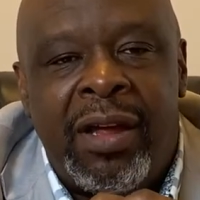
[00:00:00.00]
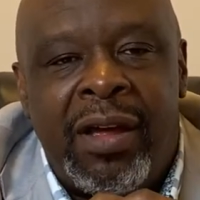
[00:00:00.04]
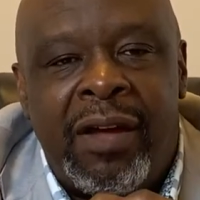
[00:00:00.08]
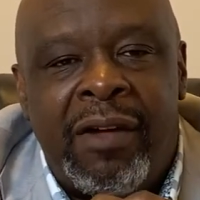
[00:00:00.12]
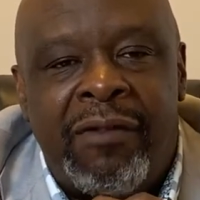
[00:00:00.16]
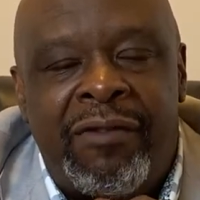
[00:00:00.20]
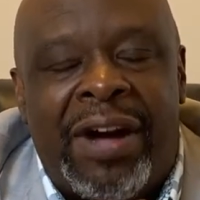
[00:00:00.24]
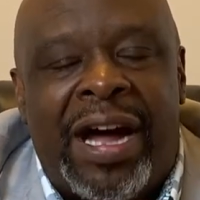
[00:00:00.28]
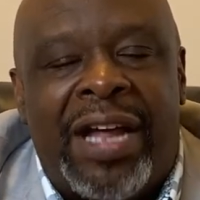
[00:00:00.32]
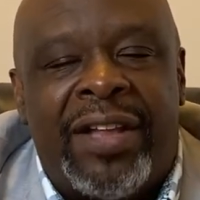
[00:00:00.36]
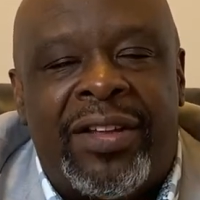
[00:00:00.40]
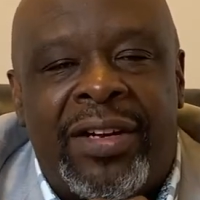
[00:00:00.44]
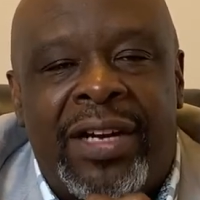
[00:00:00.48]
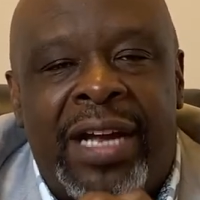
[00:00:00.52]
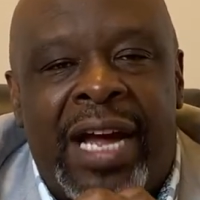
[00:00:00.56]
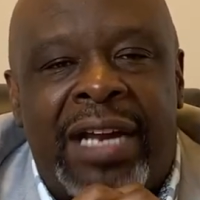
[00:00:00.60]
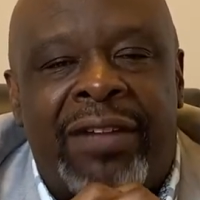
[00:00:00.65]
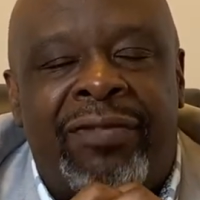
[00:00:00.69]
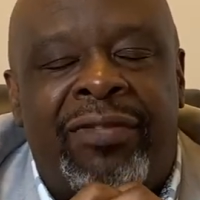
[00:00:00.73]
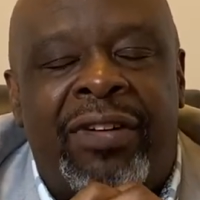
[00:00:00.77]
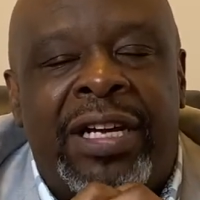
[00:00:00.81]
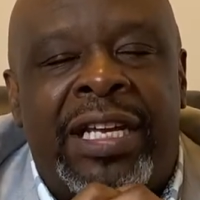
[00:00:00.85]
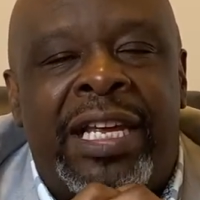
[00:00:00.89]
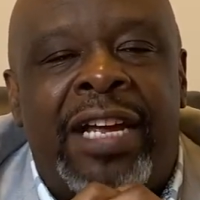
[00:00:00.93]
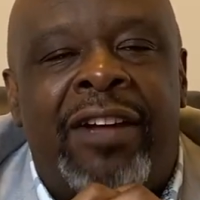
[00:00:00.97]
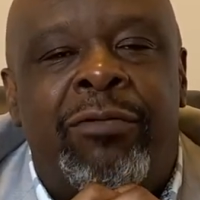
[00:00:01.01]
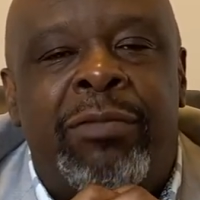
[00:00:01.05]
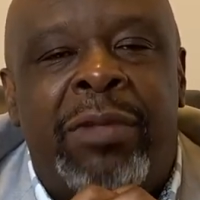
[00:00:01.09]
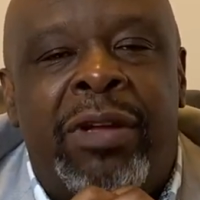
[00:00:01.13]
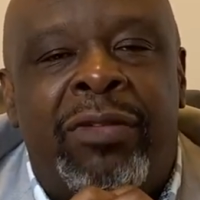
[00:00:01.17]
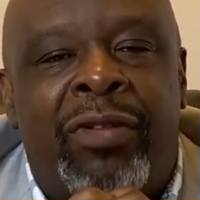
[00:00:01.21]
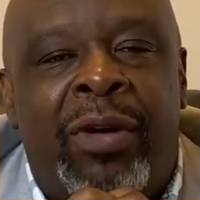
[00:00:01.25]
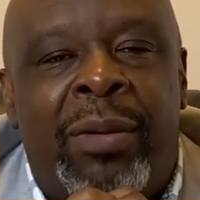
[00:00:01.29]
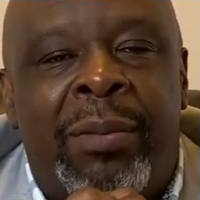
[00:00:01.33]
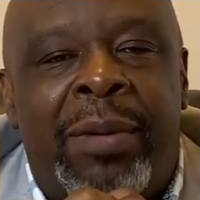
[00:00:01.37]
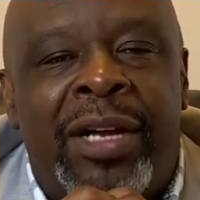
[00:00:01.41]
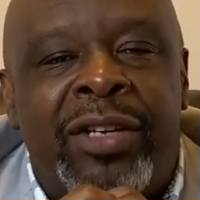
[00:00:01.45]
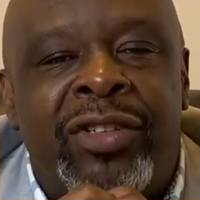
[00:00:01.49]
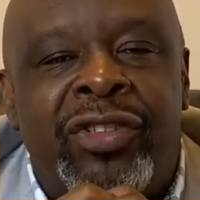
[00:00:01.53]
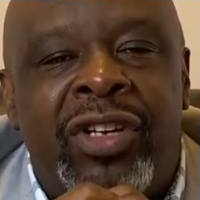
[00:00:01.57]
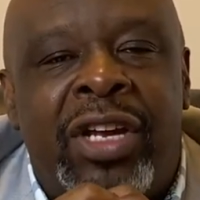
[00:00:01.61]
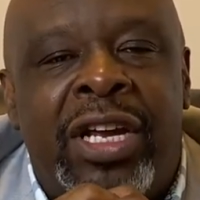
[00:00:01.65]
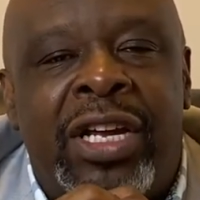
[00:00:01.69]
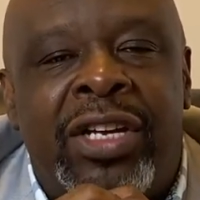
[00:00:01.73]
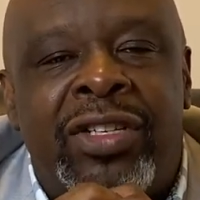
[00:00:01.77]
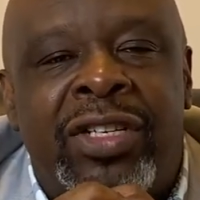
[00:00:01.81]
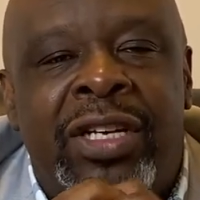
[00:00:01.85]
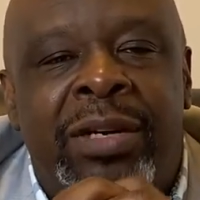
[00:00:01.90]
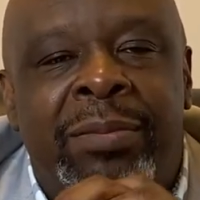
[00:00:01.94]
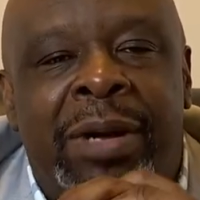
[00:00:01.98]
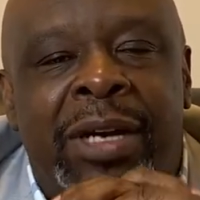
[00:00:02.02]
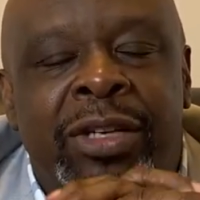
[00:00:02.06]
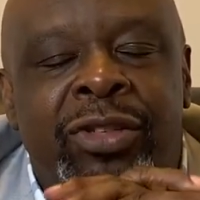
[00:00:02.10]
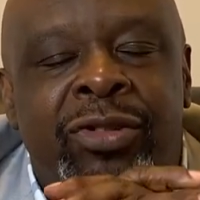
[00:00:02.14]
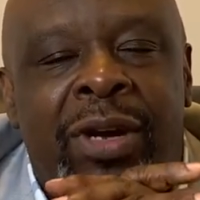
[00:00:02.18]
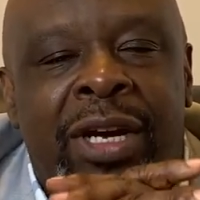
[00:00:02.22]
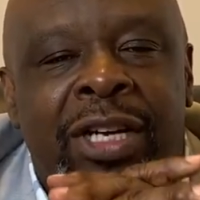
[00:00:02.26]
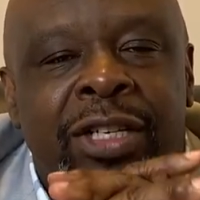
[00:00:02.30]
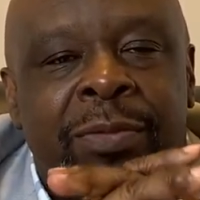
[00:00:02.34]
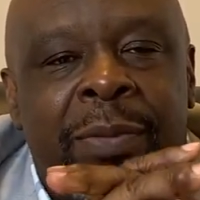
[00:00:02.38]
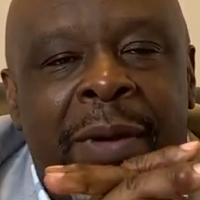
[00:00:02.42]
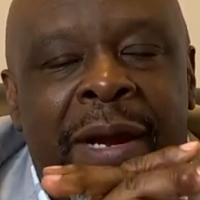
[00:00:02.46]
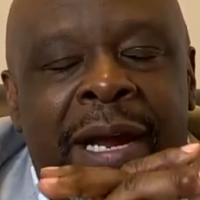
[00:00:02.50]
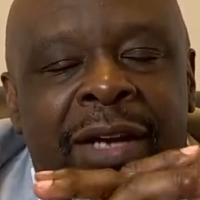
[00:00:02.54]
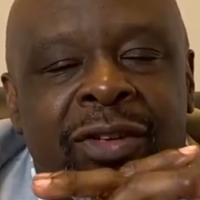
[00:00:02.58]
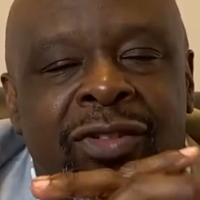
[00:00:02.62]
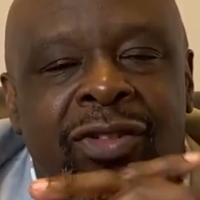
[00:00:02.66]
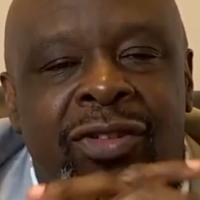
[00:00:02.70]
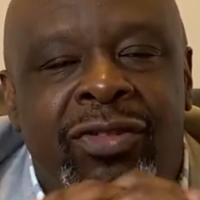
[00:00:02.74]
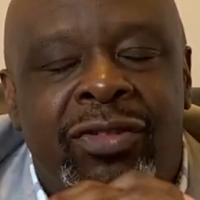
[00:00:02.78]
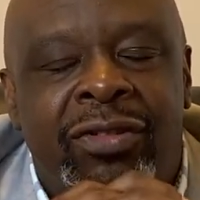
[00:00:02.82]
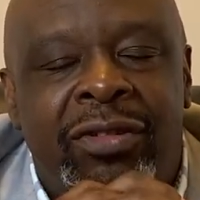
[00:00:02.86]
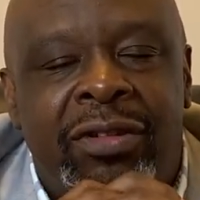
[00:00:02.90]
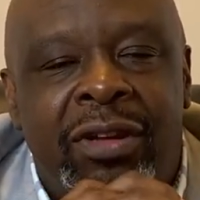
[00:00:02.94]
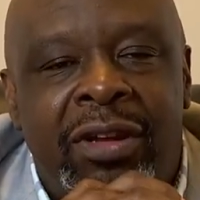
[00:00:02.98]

Father God, forgive me for my sins and my trespasses.